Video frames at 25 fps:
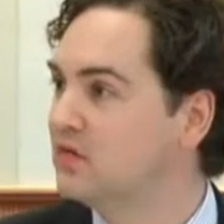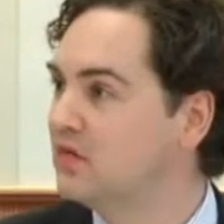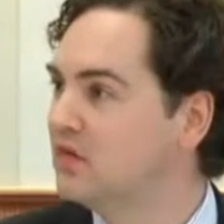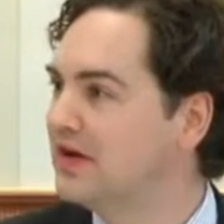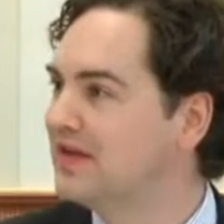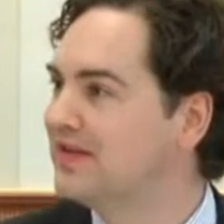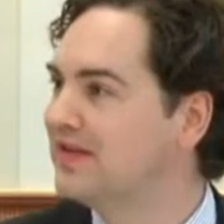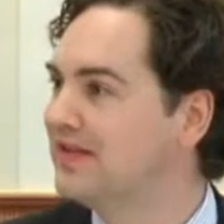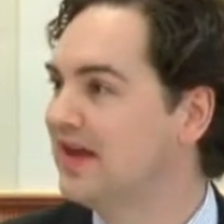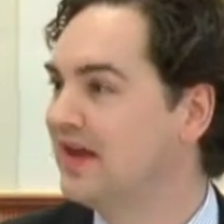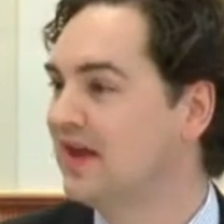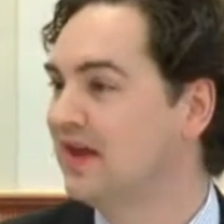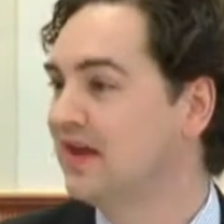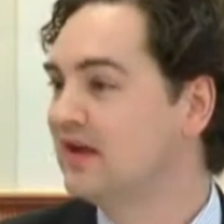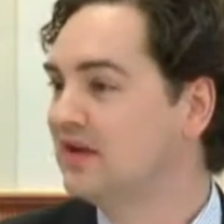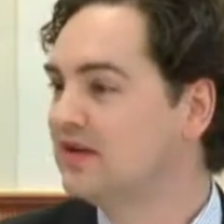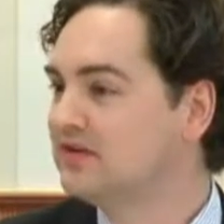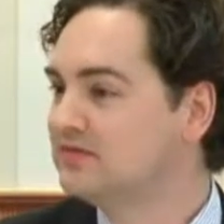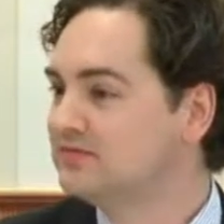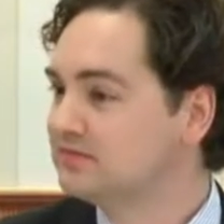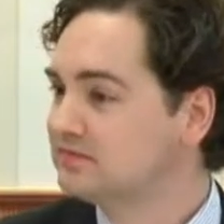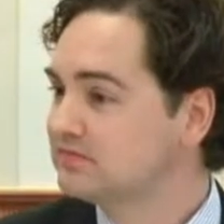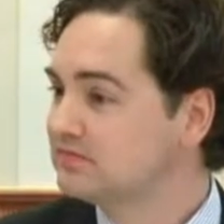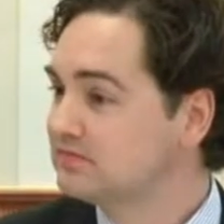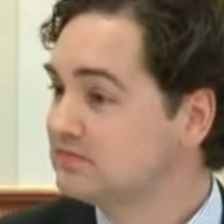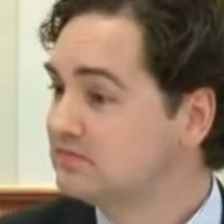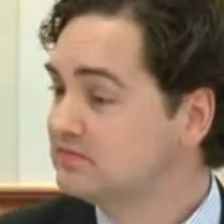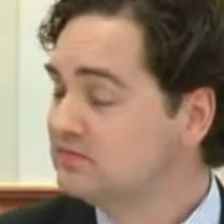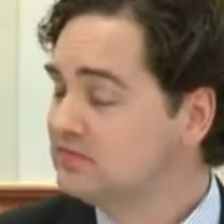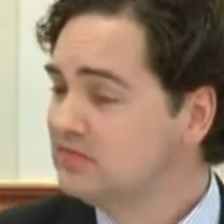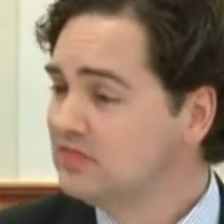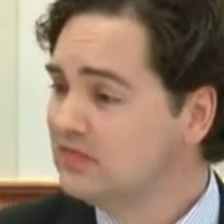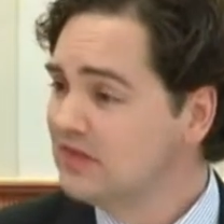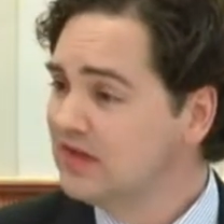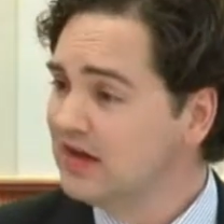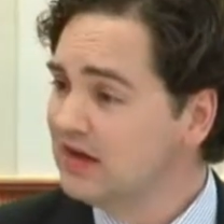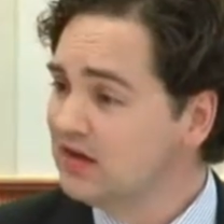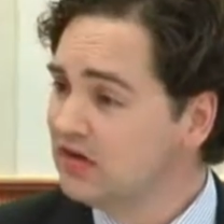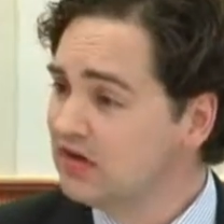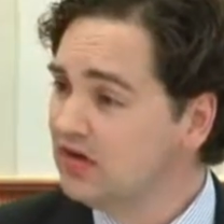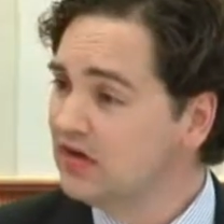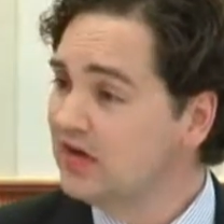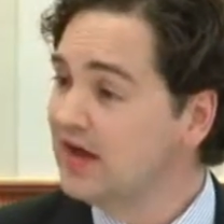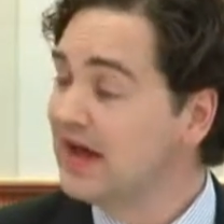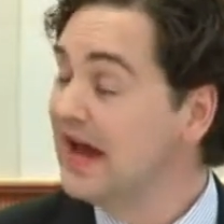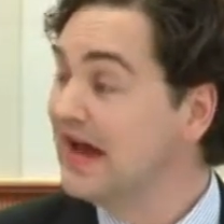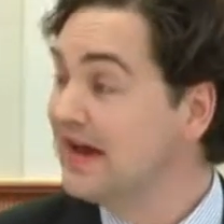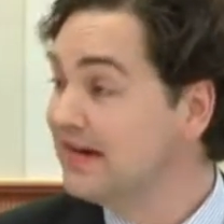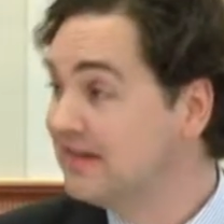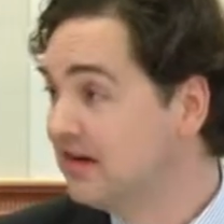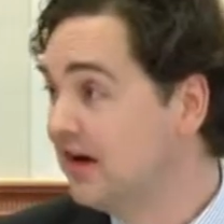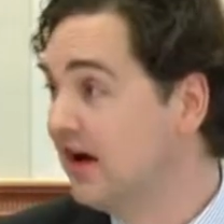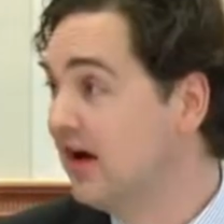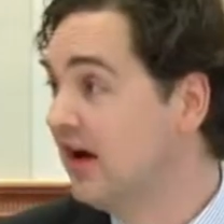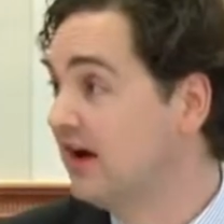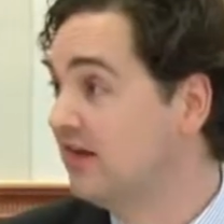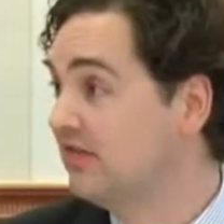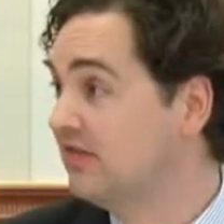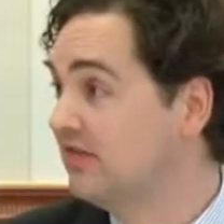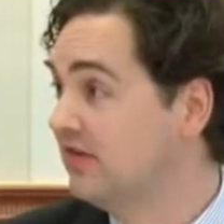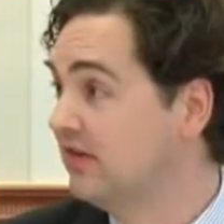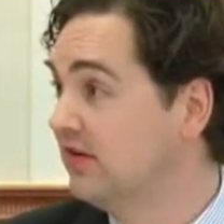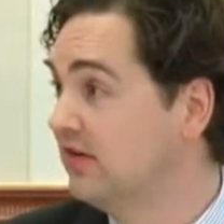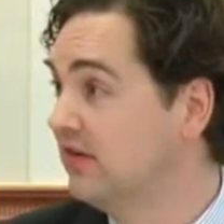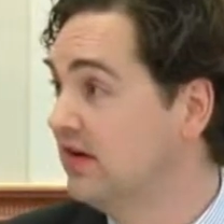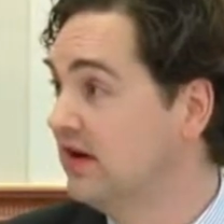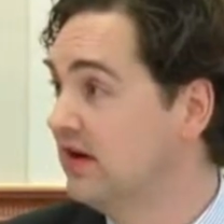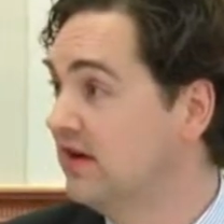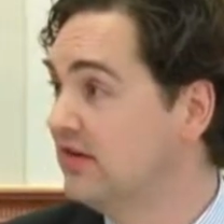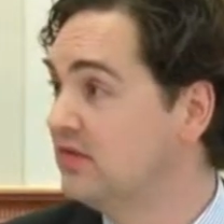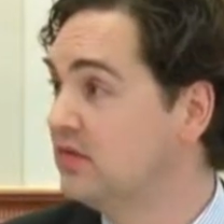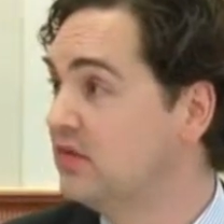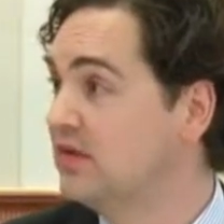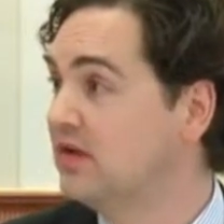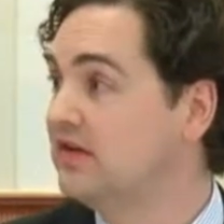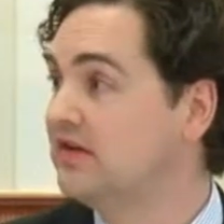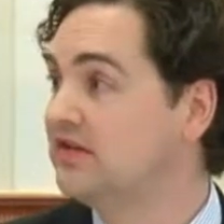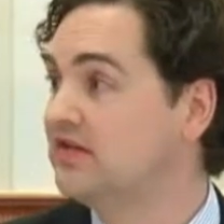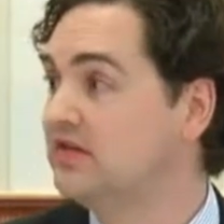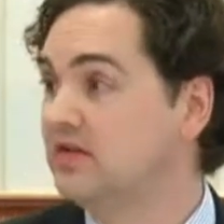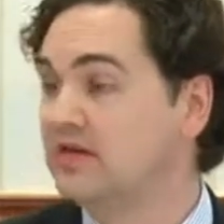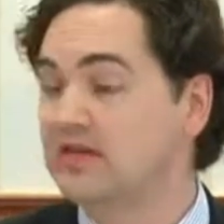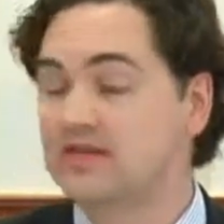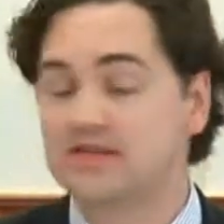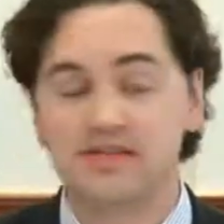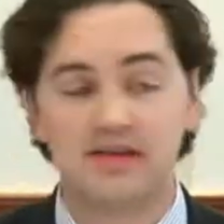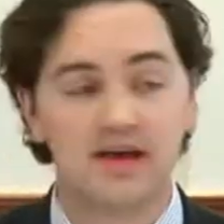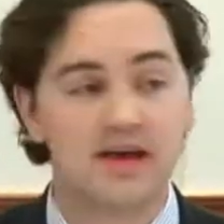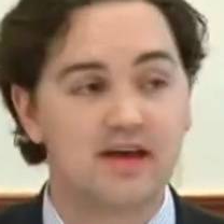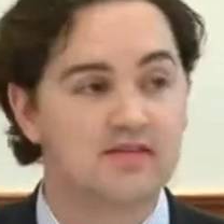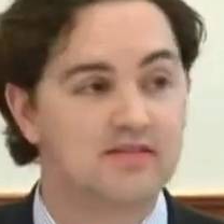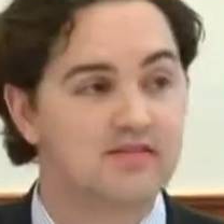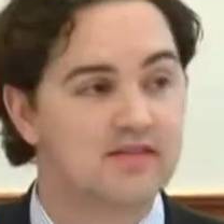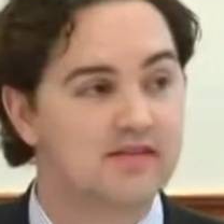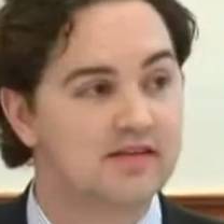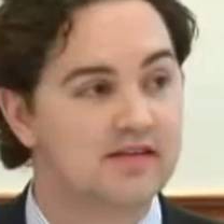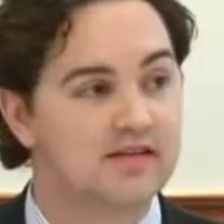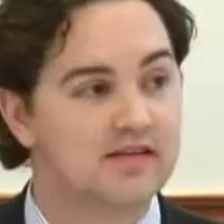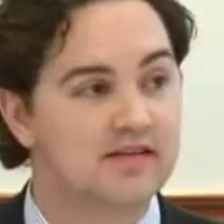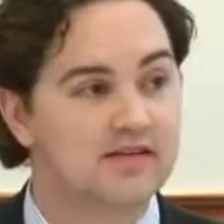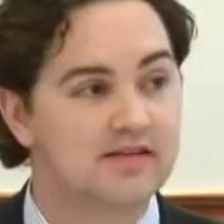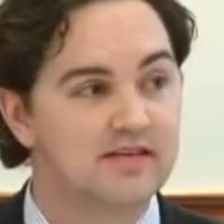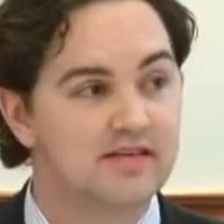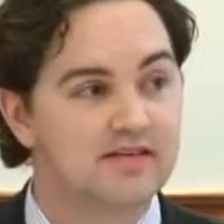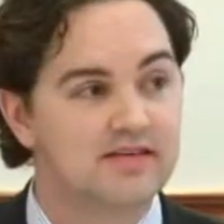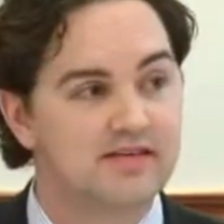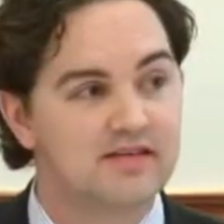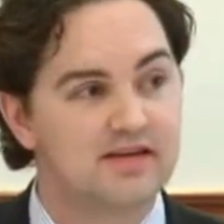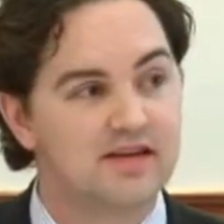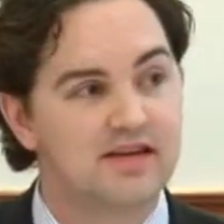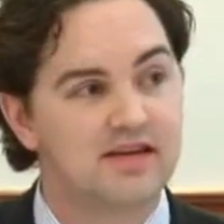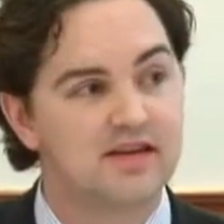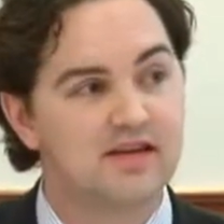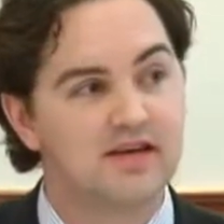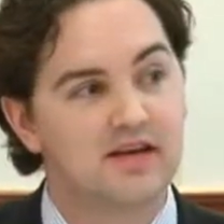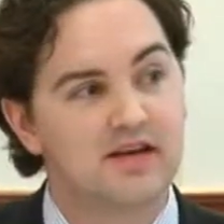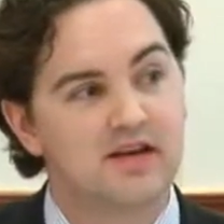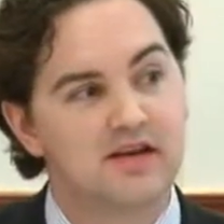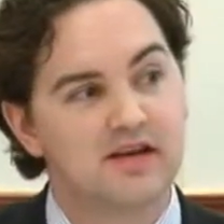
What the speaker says: what they had to offer, as well as doing site visits to see